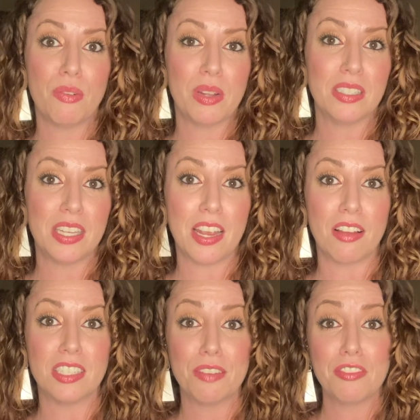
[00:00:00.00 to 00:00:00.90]
Wednesday
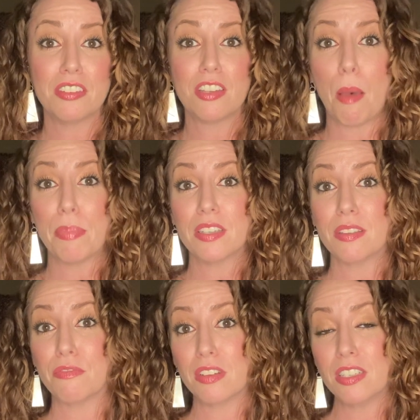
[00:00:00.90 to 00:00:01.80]
on different topics
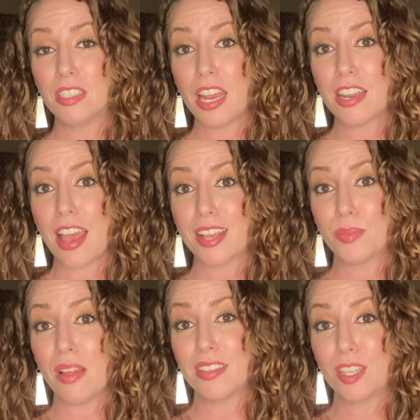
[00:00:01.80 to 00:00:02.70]
of real estate as
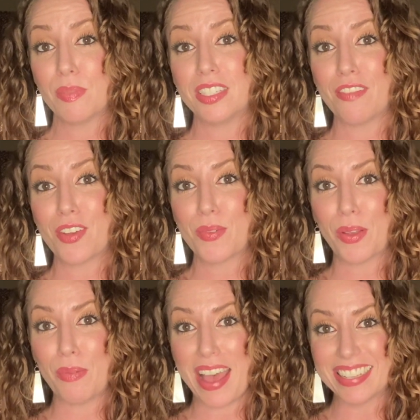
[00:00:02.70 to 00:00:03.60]
well as the Pacific
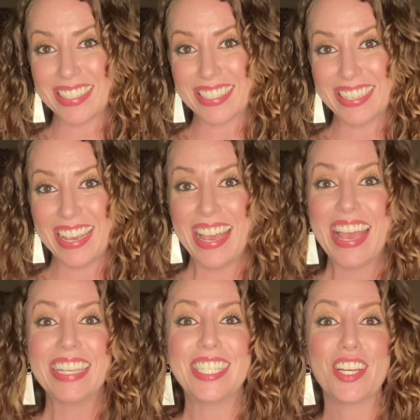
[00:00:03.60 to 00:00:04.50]
Northwest.
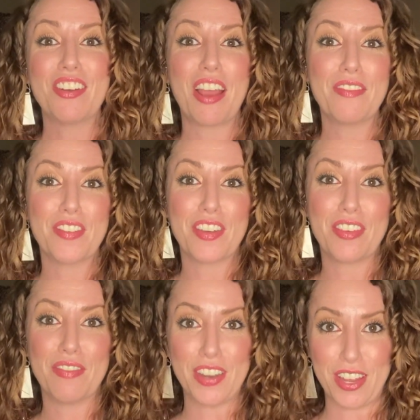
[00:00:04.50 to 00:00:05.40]
Stick around for
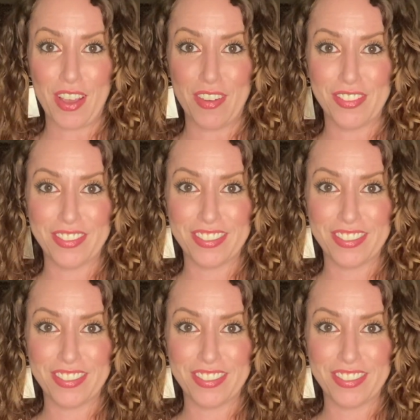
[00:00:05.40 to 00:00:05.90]
another video.